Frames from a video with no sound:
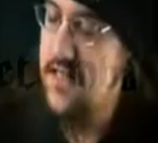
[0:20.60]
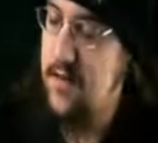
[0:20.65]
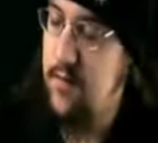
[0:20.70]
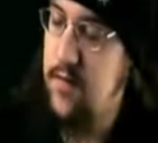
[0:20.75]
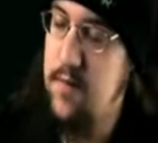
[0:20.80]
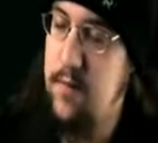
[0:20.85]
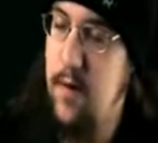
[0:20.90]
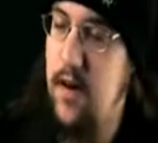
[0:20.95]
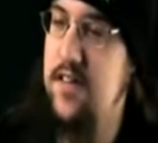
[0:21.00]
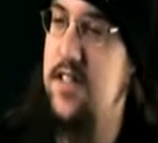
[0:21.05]

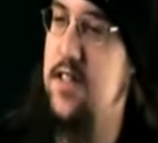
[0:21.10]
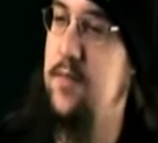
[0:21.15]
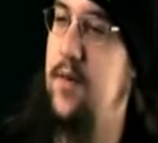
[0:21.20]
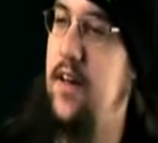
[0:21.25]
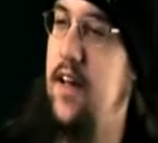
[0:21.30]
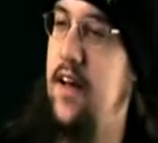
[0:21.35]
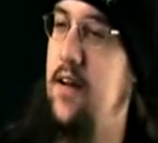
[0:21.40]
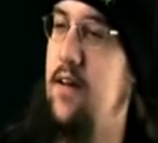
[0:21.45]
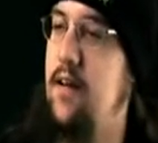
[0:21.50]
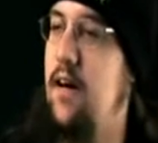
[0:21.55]
Massively
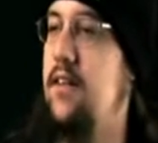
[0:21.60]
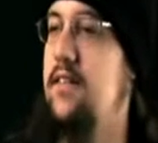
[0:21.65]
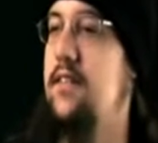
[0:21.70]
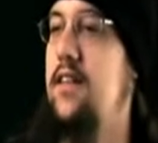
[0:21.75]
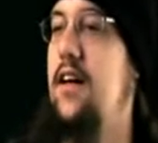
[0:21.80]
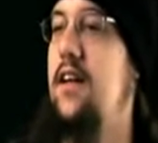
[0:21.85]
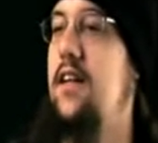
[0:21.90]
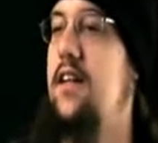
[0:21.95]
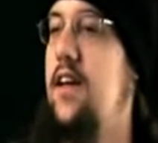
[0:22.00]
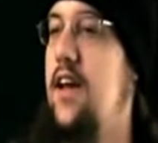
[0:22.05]
multiplayer
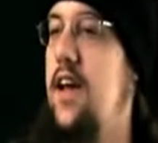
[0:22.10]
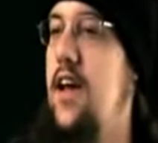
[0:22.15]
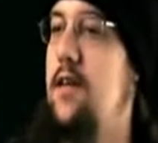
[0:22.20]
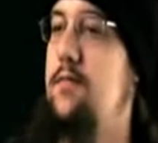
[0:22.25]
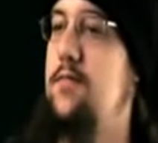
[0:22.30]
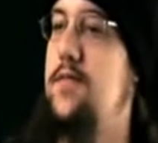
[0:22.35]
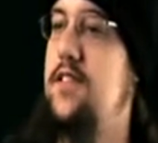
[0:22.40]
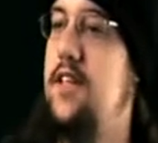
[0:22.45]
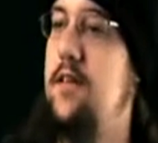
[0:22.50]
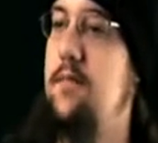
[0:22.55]
online
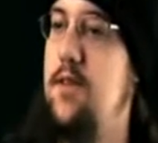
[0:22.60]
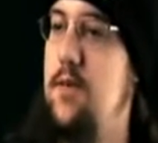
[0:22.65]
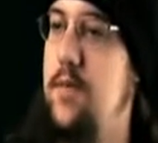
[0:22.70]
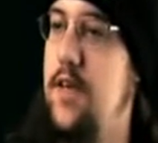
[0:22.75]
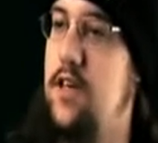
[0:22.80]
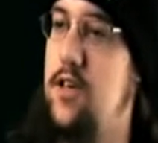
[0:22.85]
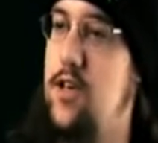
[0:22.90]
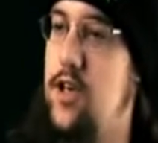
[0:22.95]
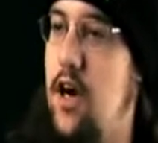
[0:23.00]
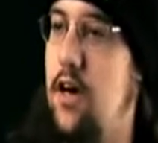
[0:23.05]
games seem to
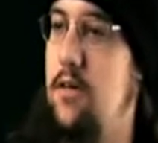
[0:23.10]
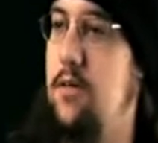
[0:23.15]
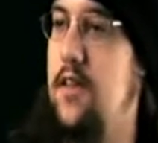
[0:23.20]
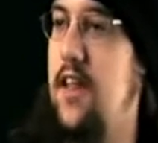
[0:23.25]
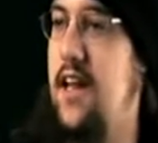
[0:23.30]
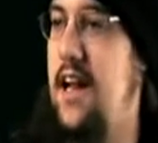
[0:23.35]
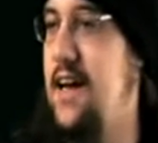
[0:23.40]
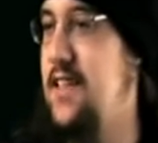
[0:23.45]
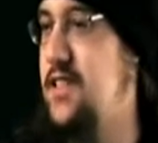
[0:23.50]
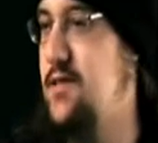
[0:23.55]
be a genre
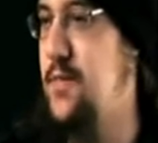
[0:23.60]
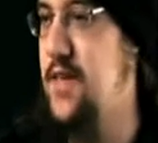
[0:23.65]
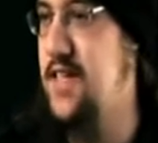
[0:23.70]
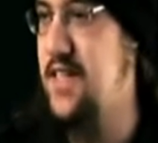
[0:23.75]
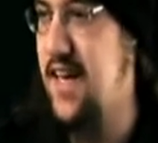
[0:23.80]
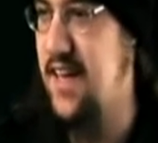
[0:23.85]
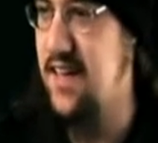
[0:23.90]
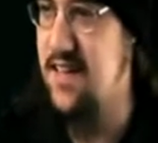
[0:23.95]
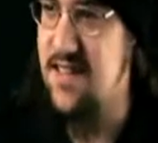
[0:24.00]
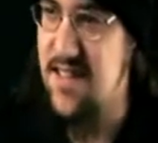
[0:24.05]
that hasn't been
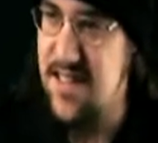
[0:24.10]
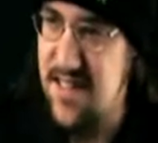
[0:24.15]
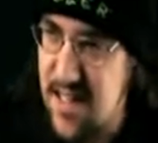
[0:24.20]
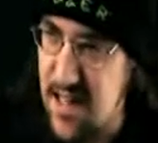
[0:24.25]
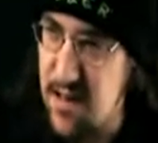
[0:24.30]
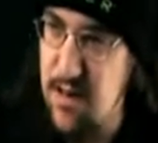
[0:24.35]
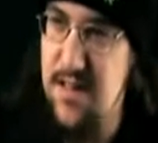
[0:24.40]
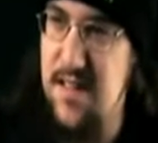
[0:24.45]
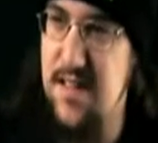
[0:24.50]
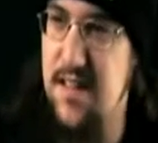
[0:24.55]
taken
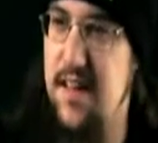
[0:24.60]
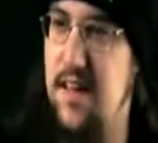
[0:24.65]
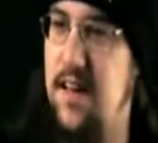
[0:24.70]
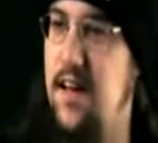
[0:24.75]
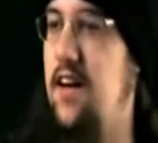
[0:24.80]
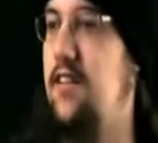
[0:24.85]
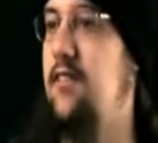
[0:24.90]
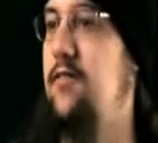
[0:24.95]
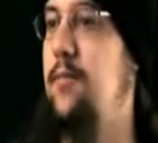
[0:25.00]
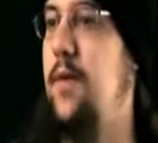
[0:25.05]
seriously
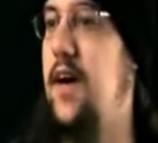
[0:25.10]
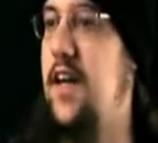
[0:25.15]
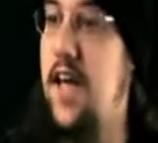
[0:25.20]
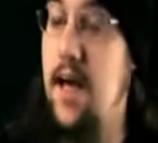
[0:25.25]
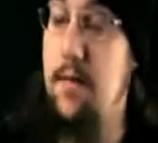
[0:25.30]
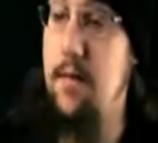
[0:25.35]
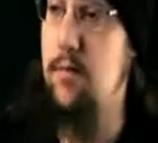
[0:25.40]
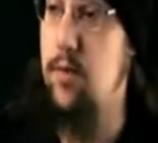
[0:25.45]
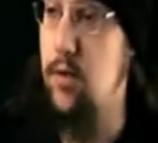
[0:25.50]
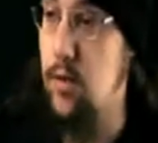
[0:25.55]
enough by
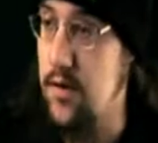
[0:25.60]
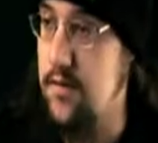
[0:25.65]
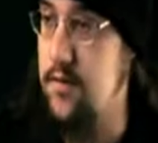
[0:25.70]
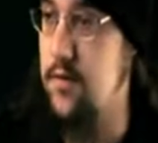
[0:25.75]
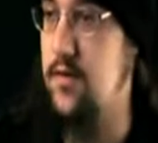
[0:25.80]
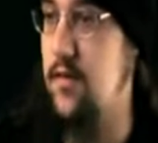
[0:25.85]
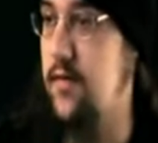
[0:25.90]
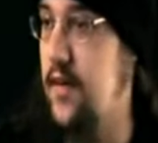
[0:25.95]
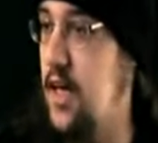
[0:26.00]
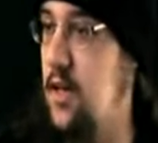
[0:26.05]
gaming
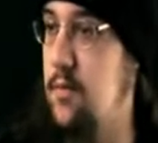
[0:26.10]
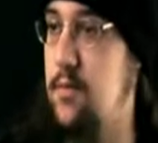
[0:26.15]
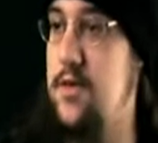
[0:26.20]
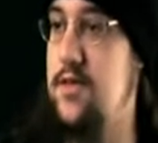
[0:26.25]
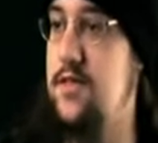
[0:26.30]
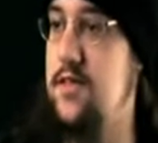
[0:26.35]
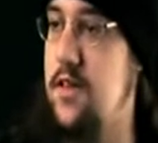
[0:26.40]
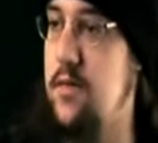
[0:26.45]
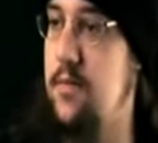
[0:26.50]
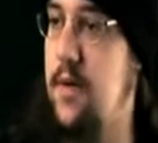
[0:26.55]
peripheral
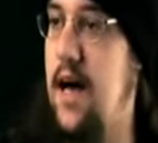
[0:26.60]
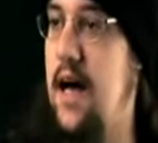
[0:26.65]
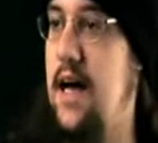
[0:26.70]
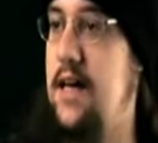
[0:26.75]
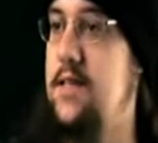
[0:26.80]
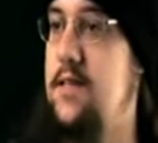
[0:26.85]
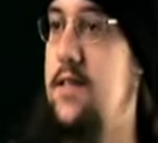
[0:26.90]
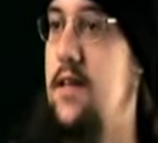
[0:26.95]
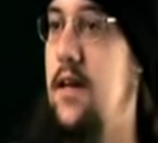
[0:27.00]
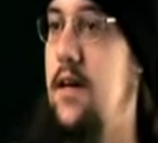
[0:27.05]
developers in the
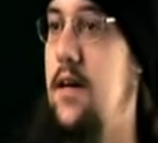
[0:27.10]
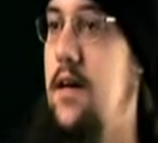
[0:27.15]
past.